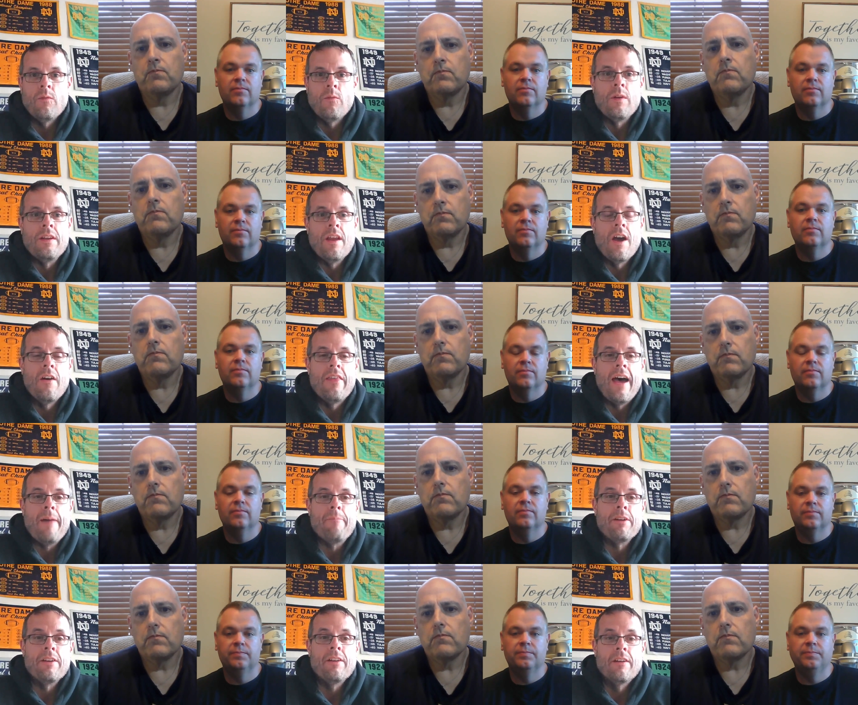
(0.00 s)
Speaker 1: we know
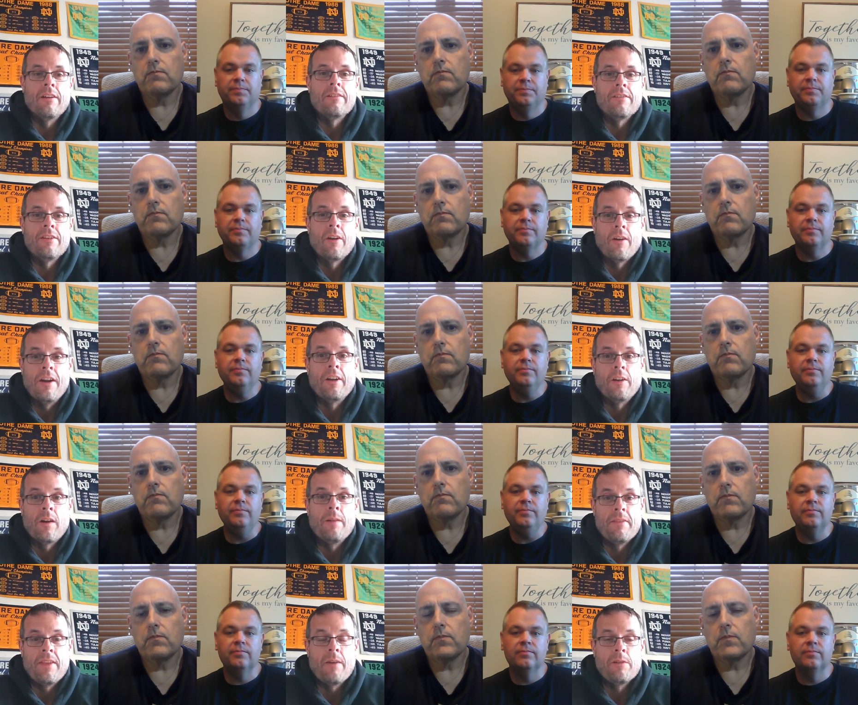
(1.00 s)
that, but you're you're in
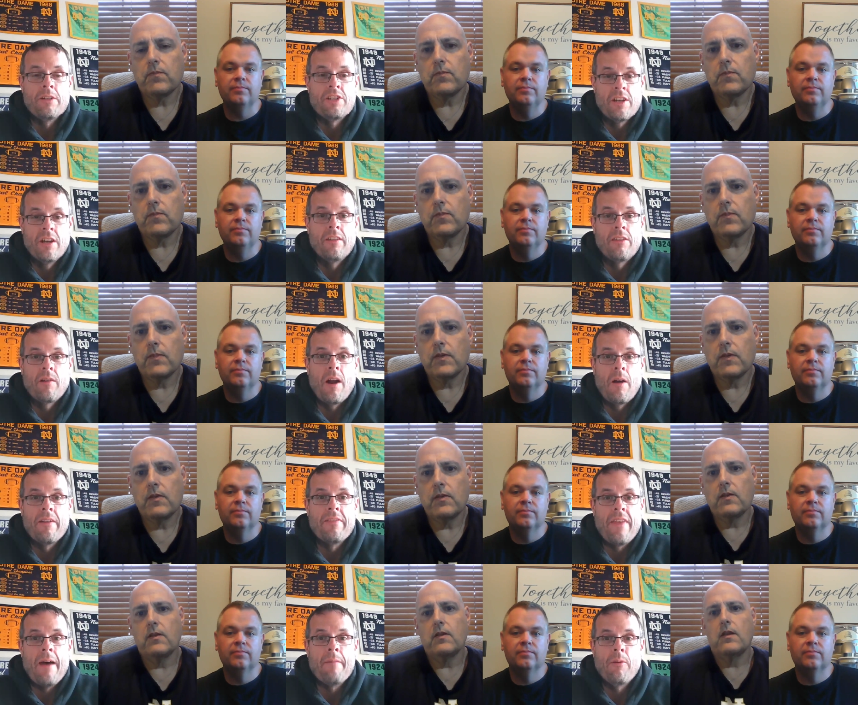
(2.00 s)
agreement that we should
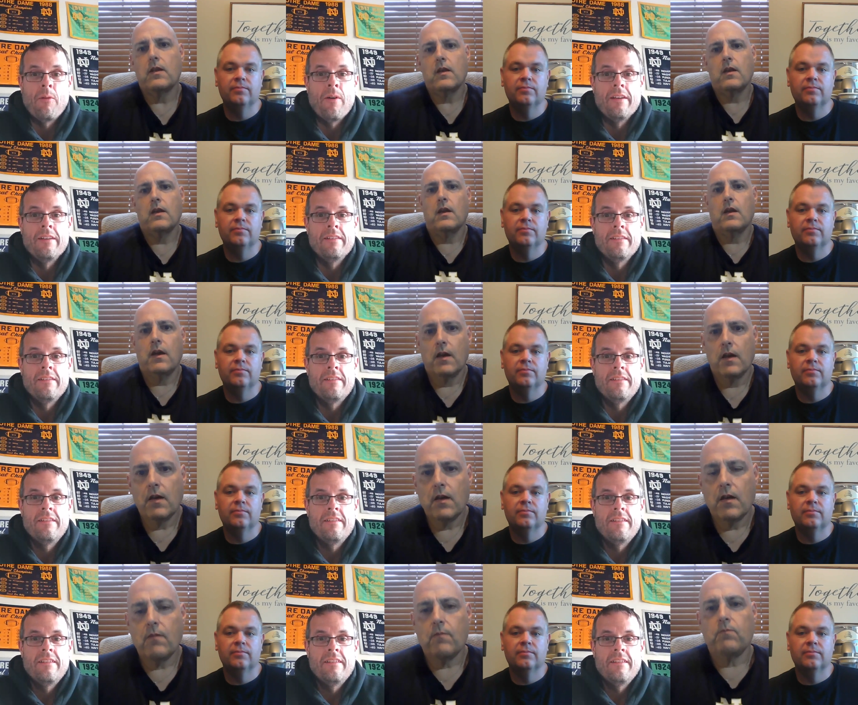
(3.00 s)
throw at that point.
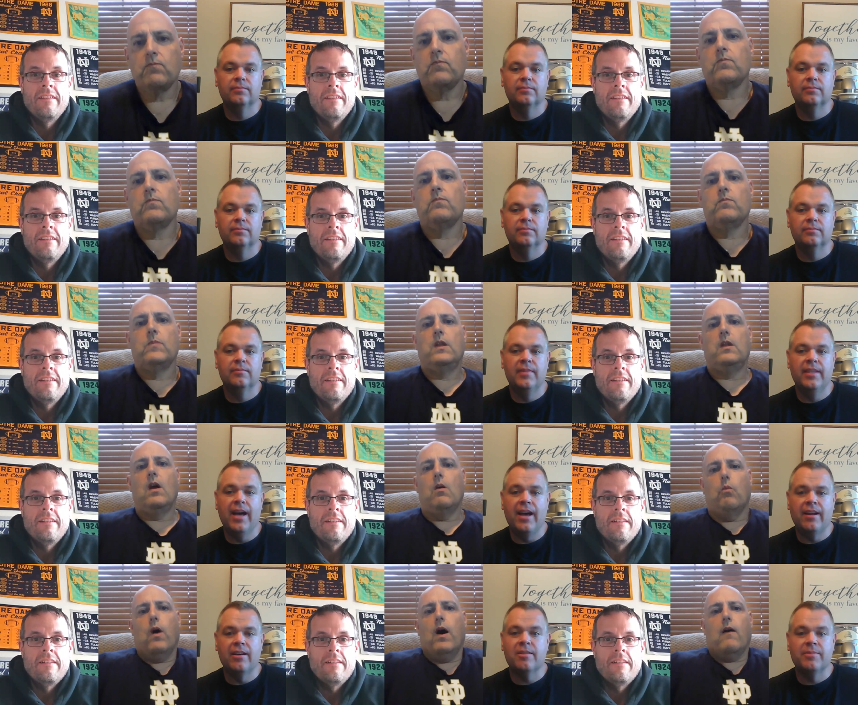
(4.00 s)

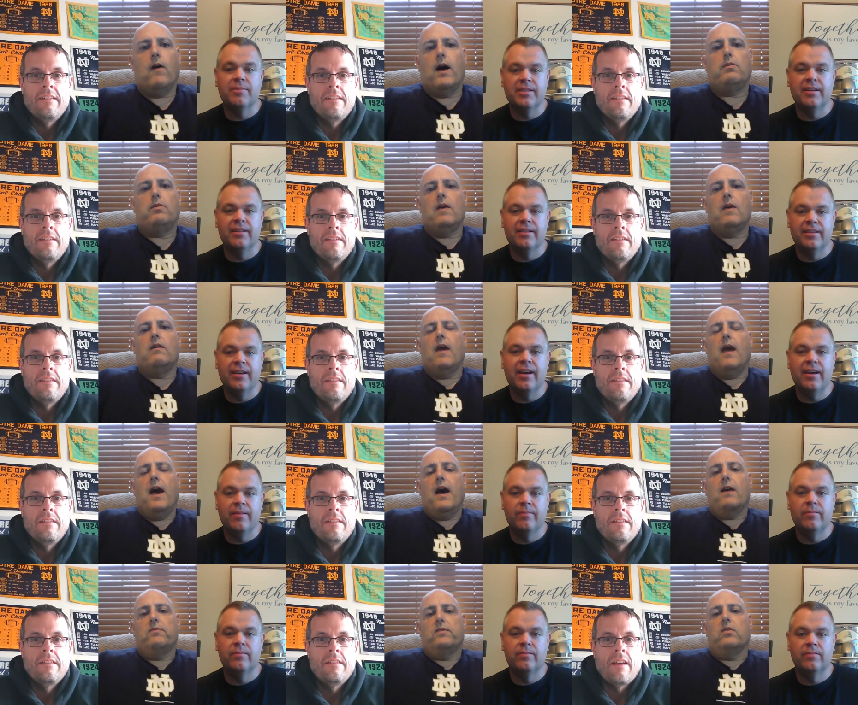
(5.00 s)
Not 100% well, of the
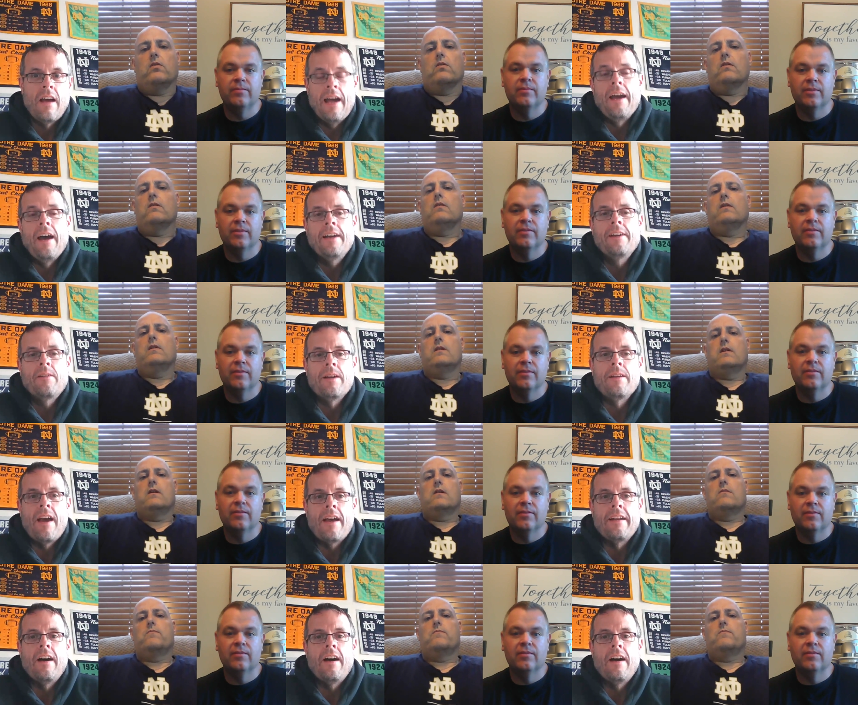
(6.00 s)
time. I, I agree, not